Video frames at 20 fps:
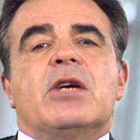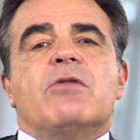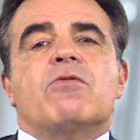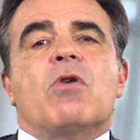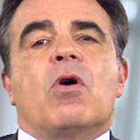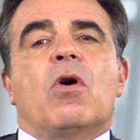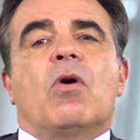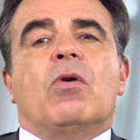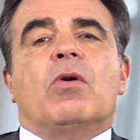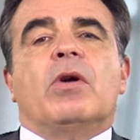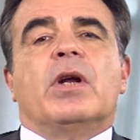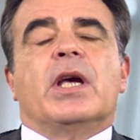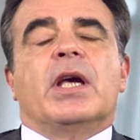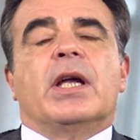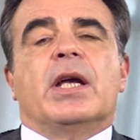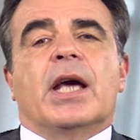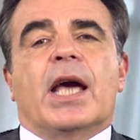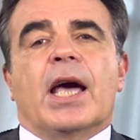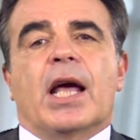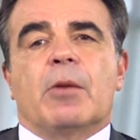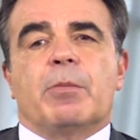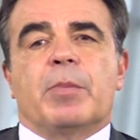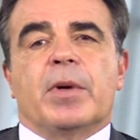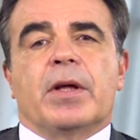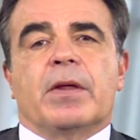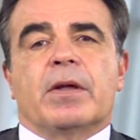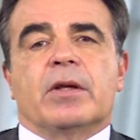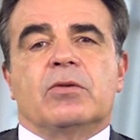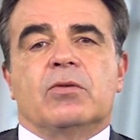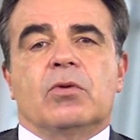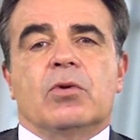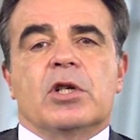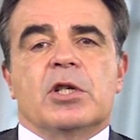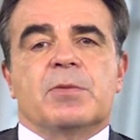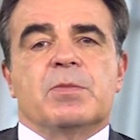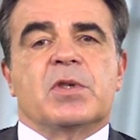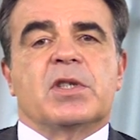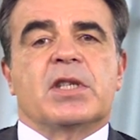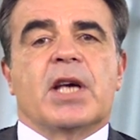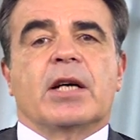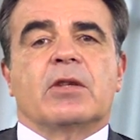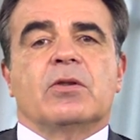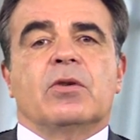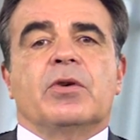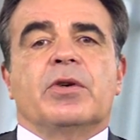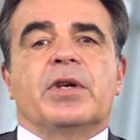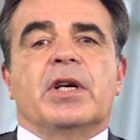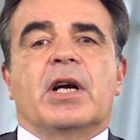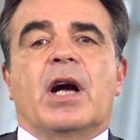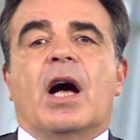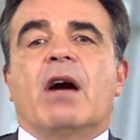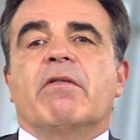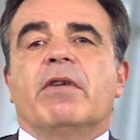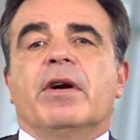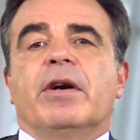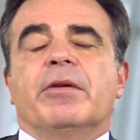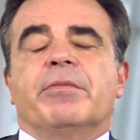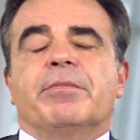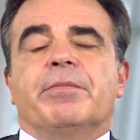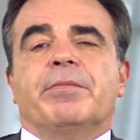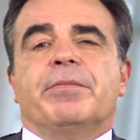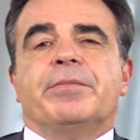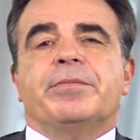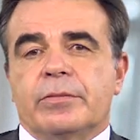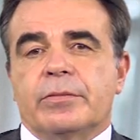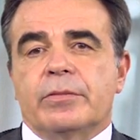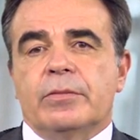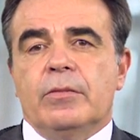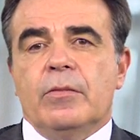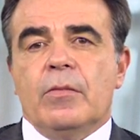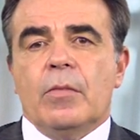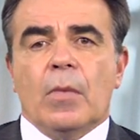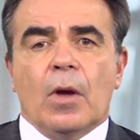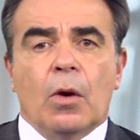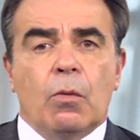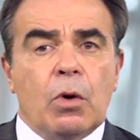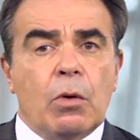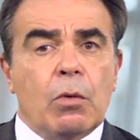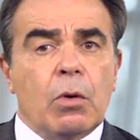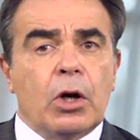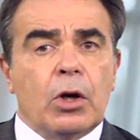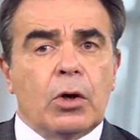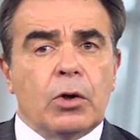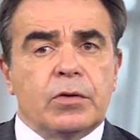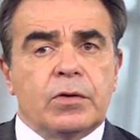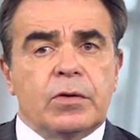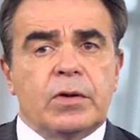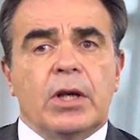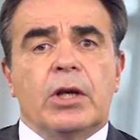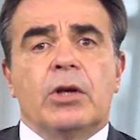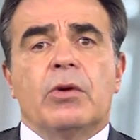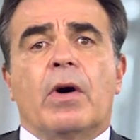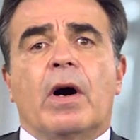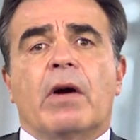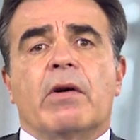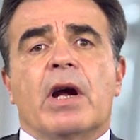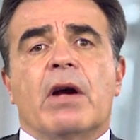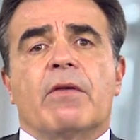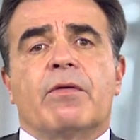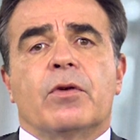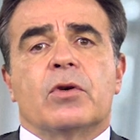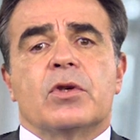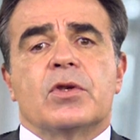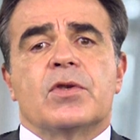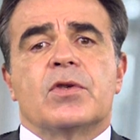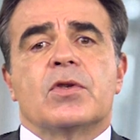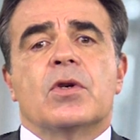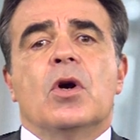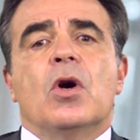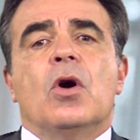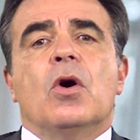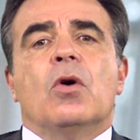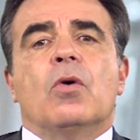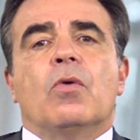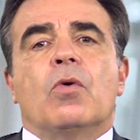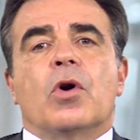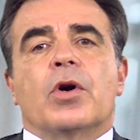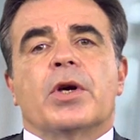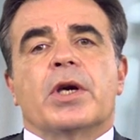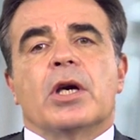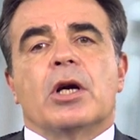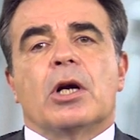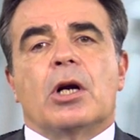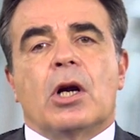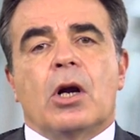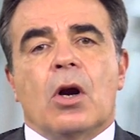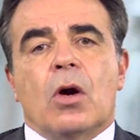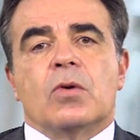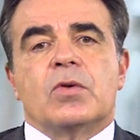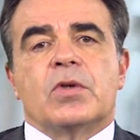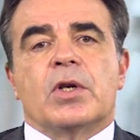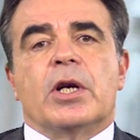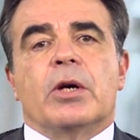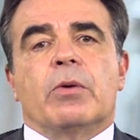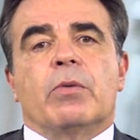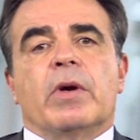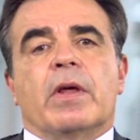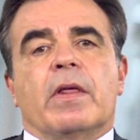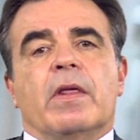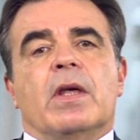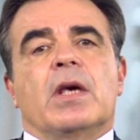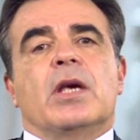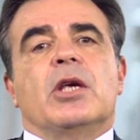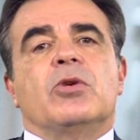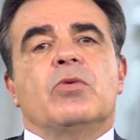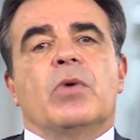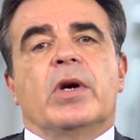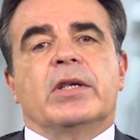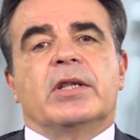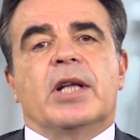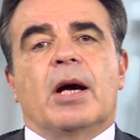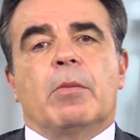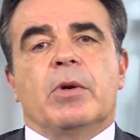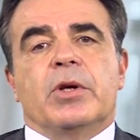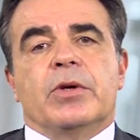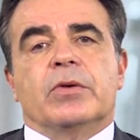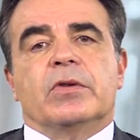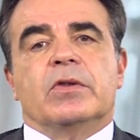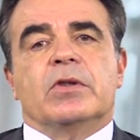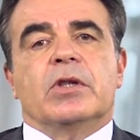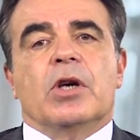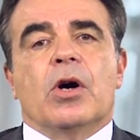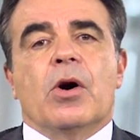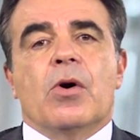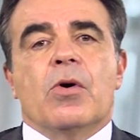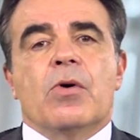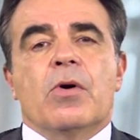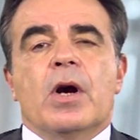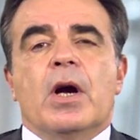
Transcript: role in helping the tourism sector recover. We will continue our efforts working closely with the UNWTO